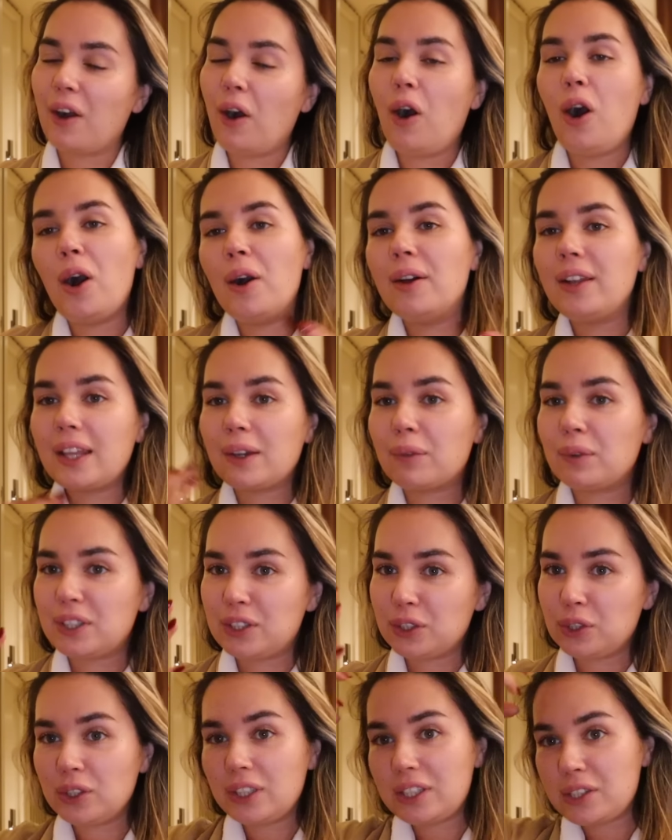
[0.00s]
oh, like we
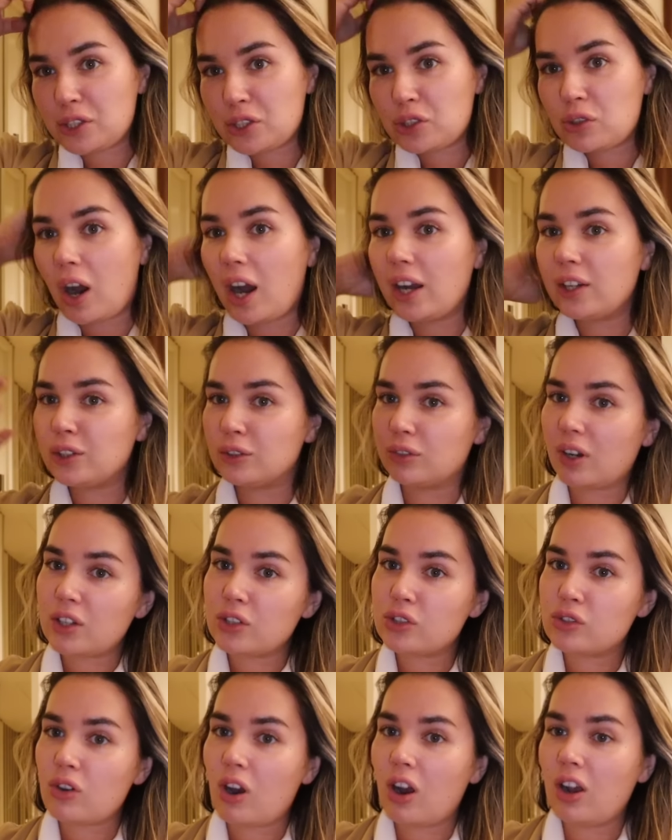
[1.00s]
do need to try new
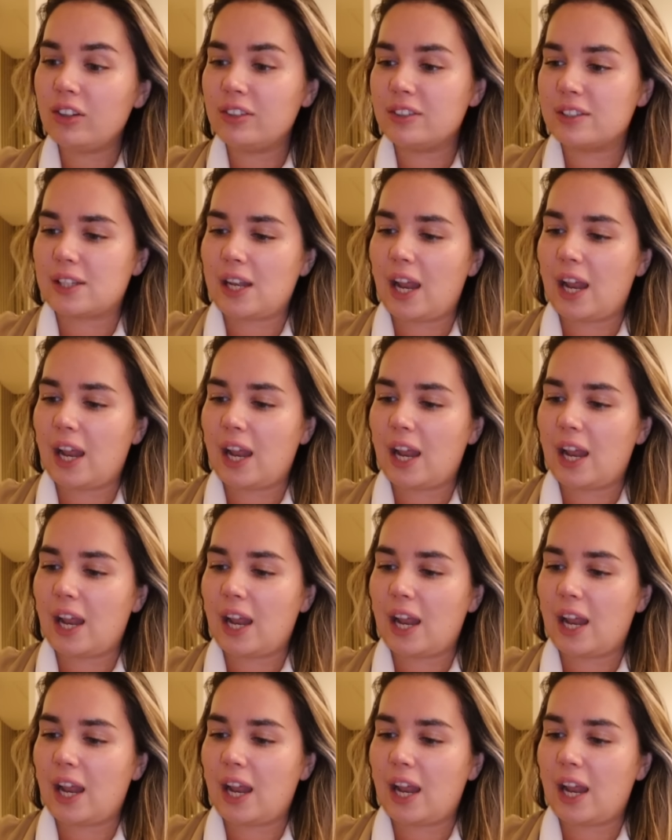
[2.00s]
restaurants.